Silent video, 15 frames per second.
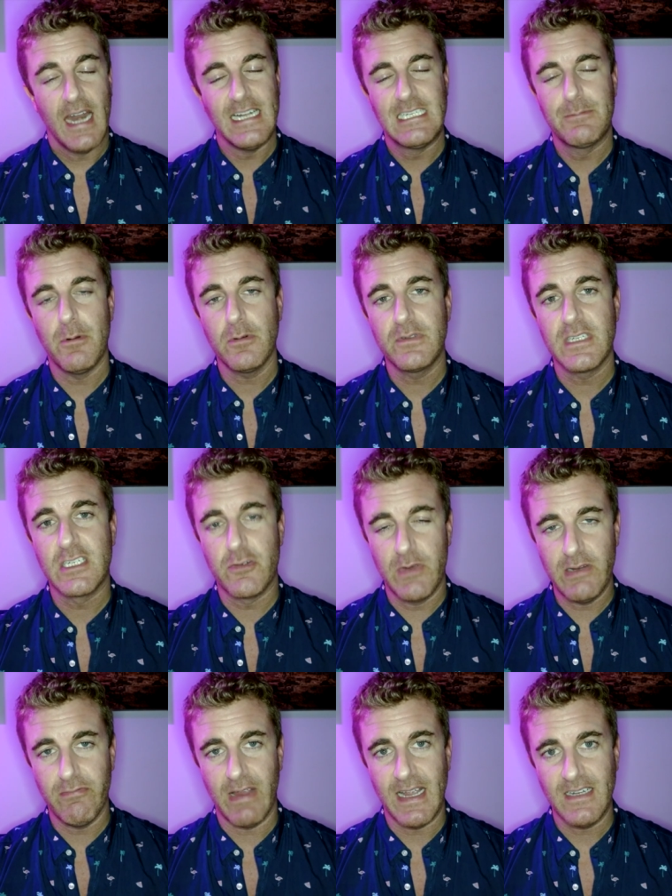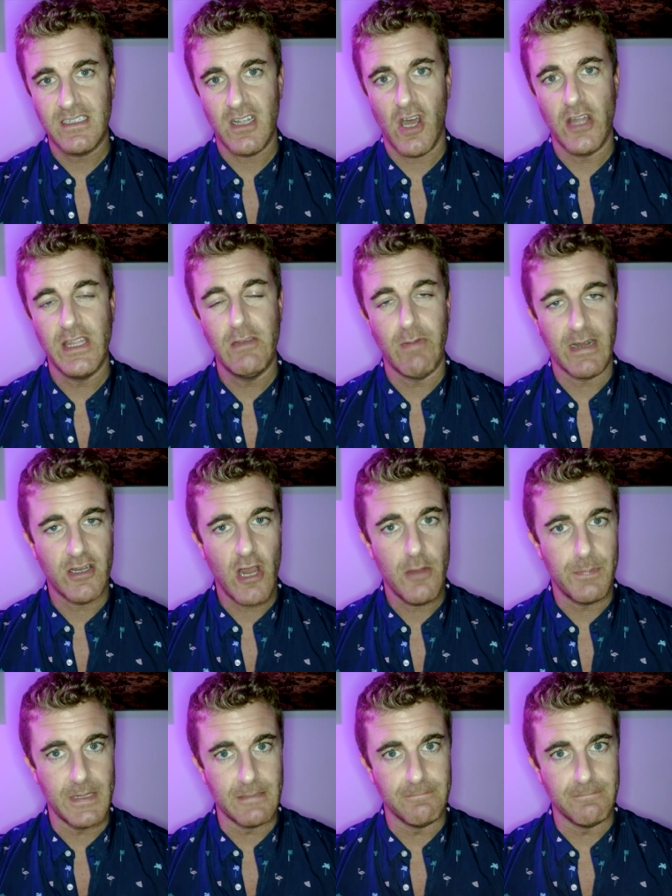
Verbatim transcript: he spoke to Screen Rant on the red carpet.